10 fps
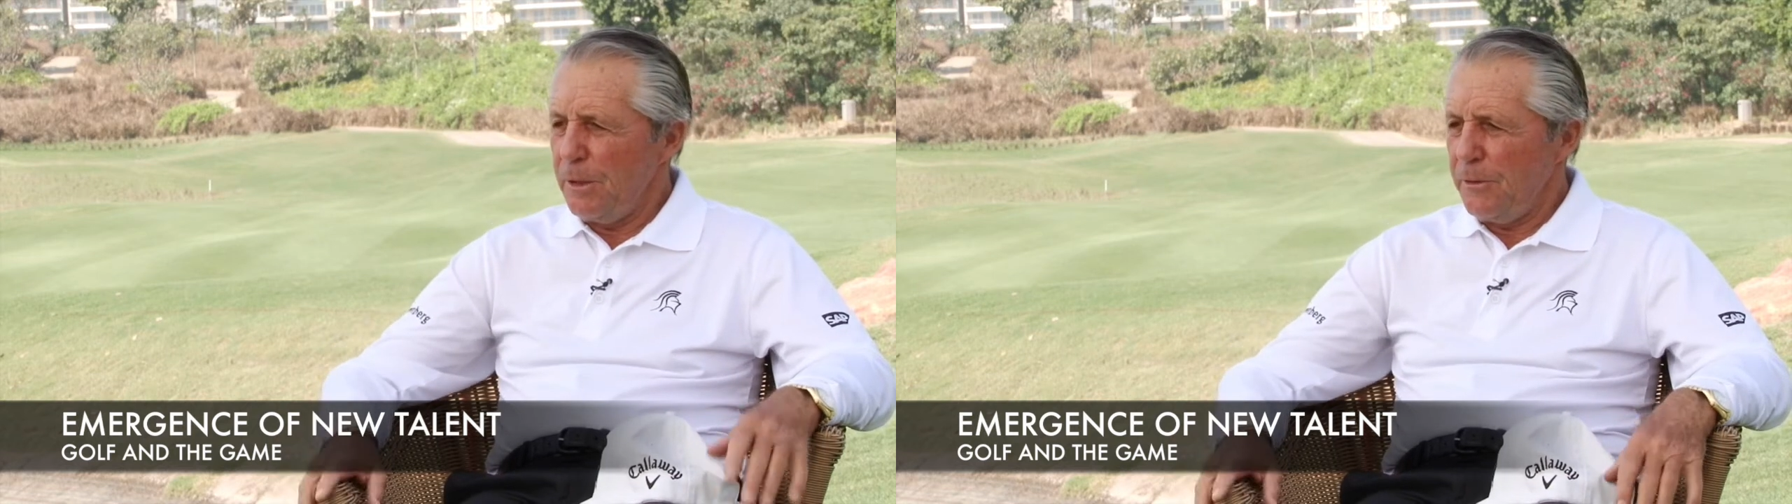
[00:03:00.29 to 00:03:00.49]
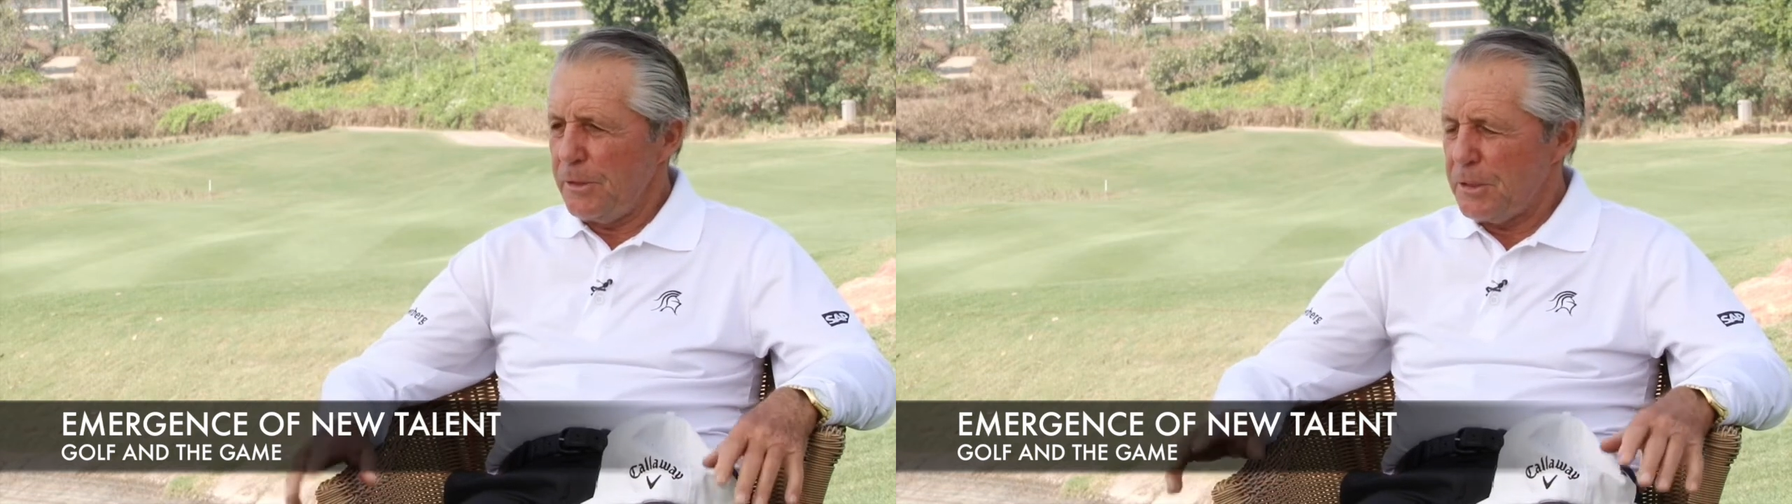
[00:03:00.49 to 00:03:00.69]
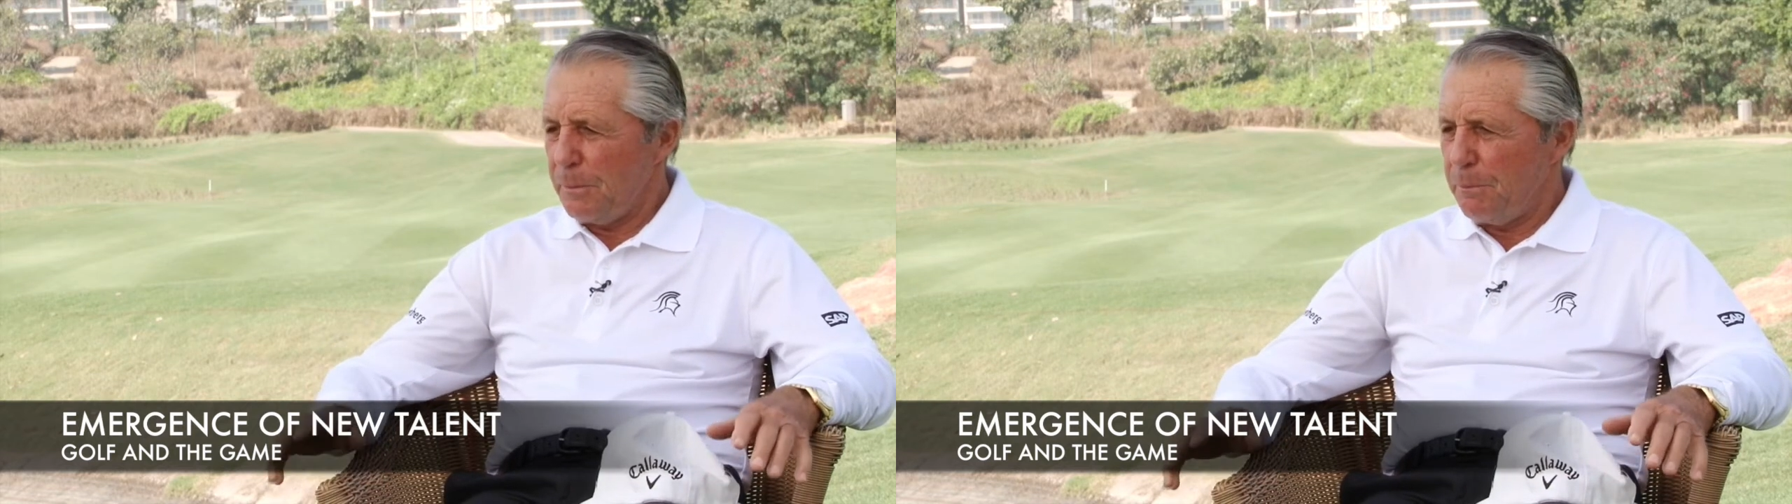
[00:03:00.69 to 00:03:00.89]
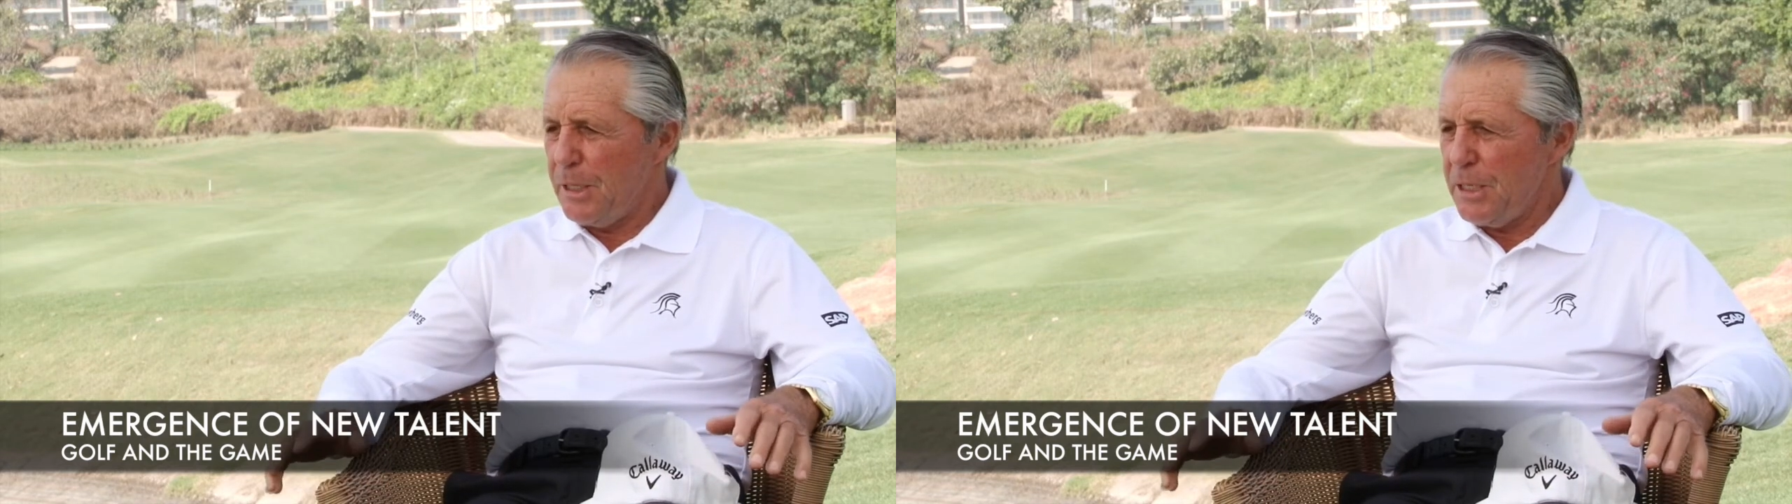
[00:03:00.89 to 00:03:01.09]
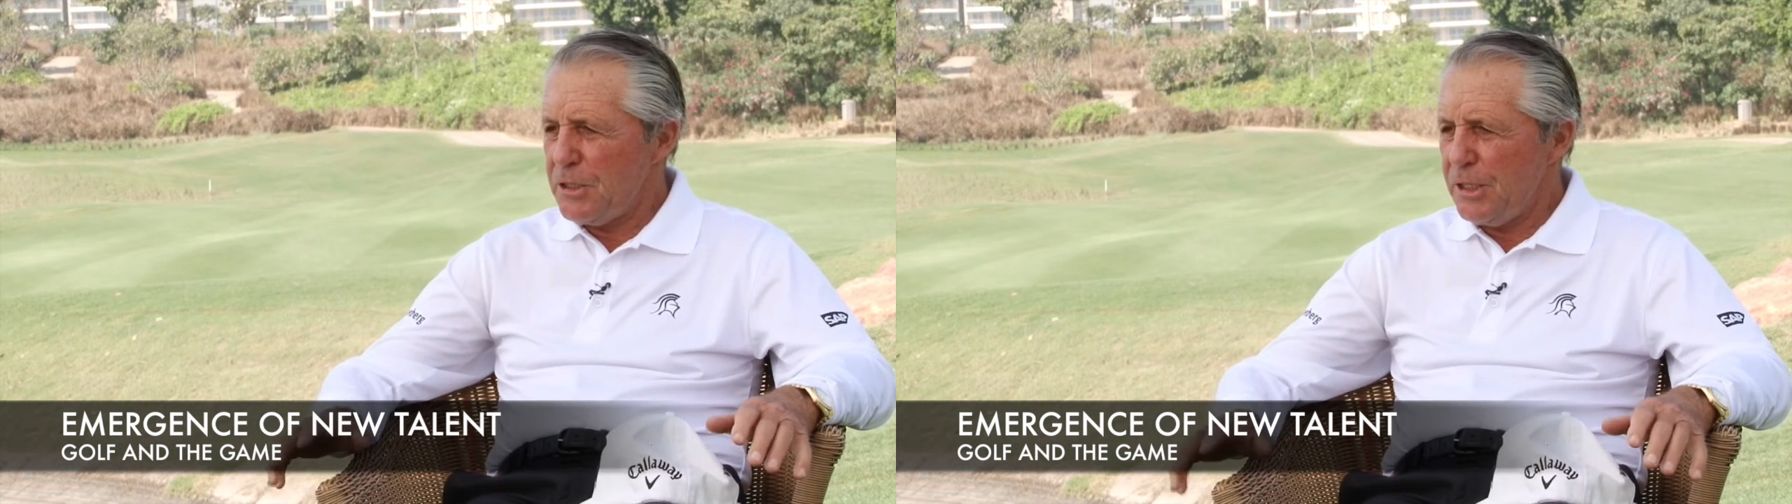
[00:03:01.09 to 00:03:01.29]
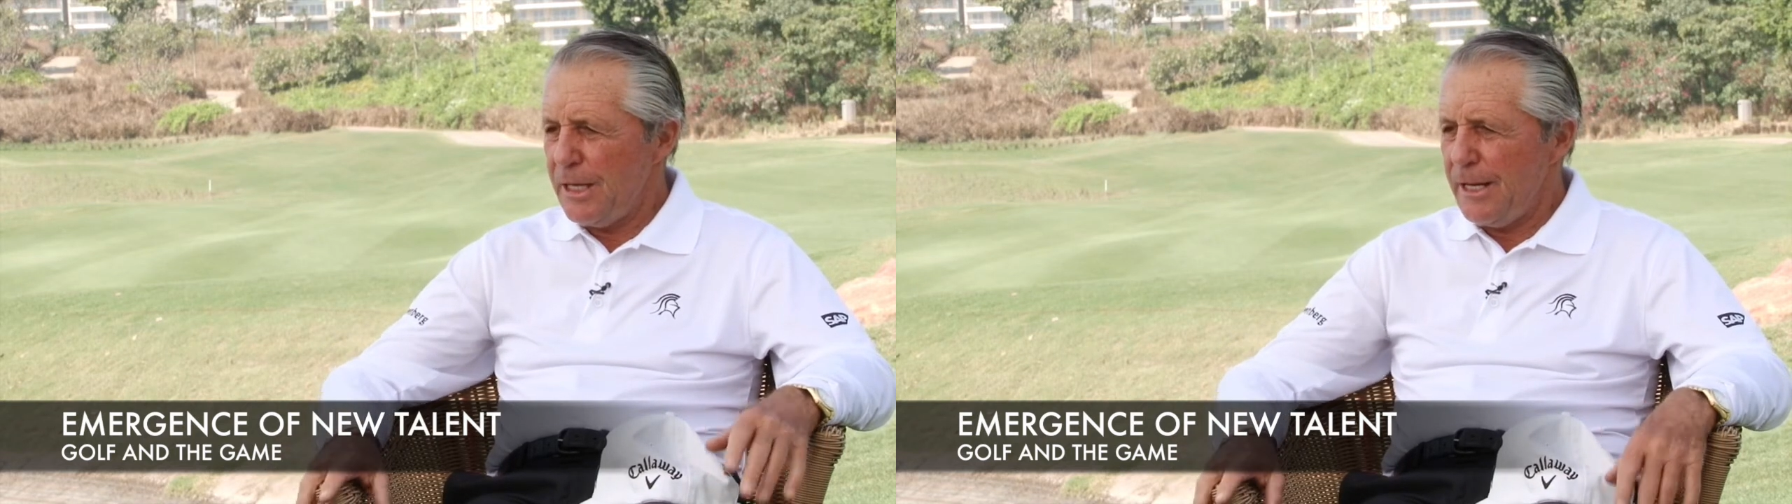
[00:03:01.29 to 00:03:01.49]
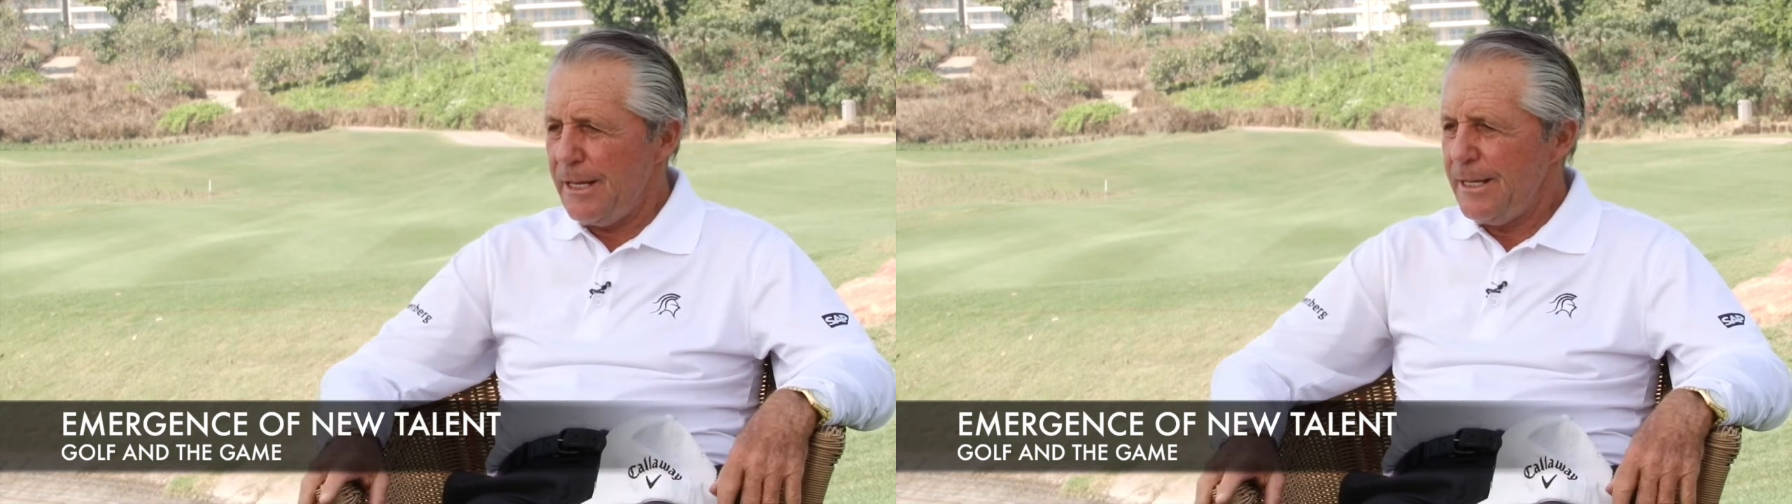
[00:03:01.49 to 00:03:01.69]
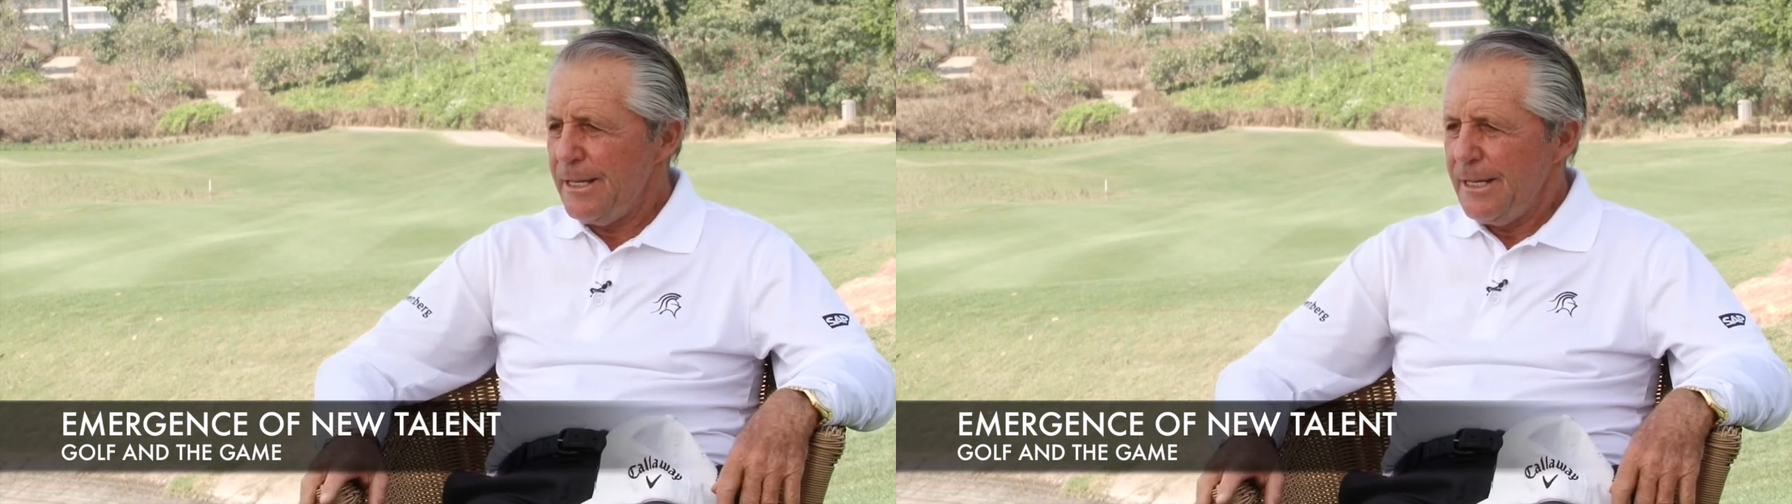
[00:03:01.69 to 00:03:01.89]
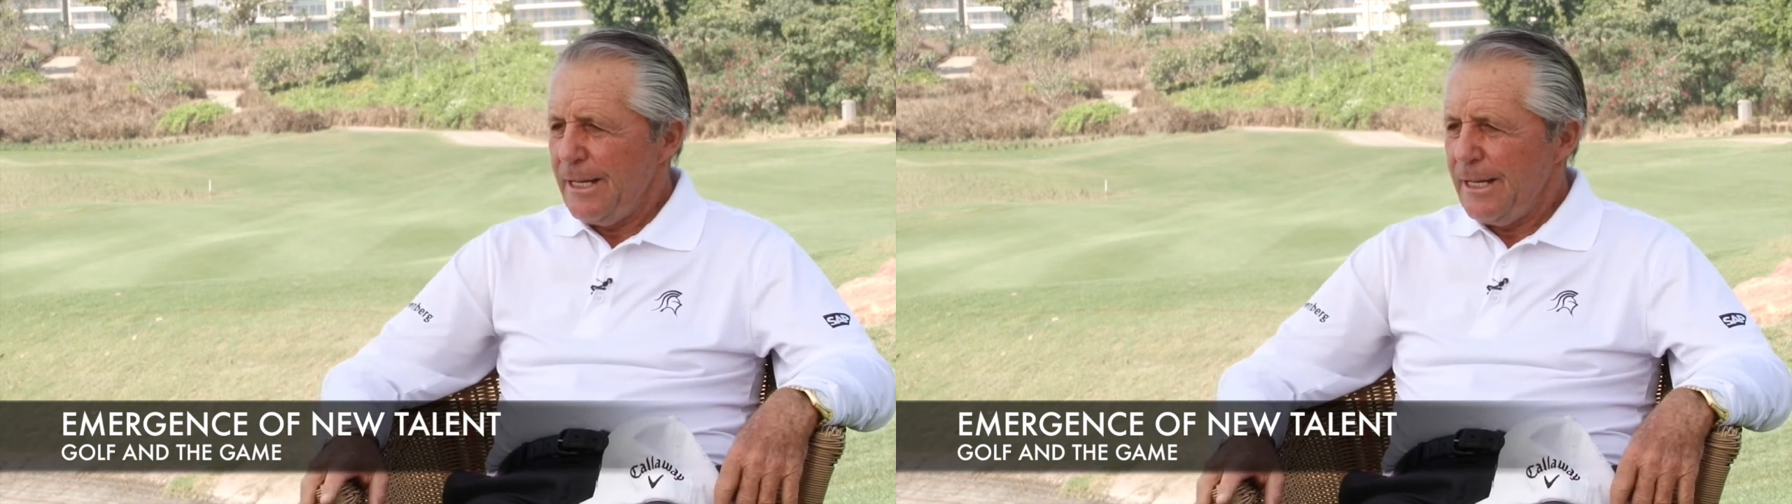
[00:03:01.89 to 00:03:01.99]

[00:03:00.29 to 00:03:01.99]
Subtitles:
whether it's the PGA,